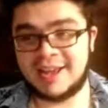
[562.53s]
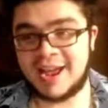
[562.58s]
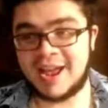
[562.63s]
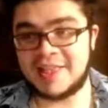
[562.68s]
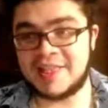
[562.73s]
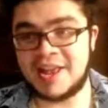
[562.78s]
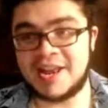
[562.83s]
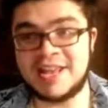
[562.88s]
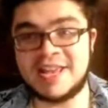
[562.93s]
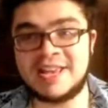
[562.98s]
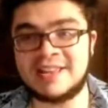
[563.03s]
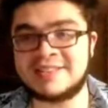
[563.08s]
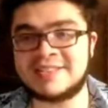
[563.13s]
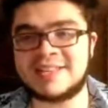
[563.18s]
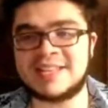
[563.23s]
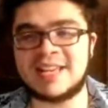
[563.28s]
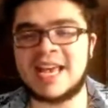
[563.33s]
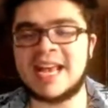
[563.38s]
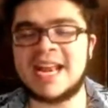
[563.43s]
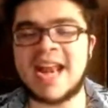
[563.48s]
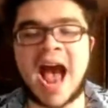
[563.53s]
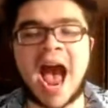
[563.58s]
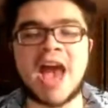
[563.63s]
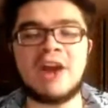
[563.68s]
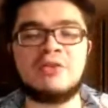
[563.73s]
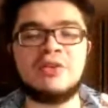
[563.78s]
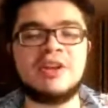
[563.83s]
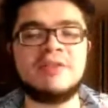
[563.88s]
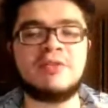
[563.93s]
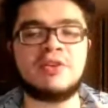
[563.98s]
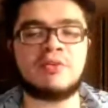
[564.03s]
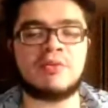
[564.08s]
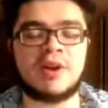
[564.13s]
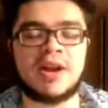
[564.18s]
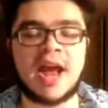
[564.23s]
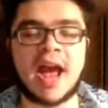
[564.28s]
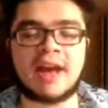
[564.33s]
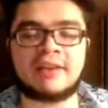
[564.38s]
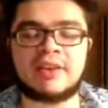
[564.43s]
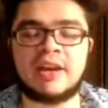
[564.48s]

And then he hits it, and I don't even react.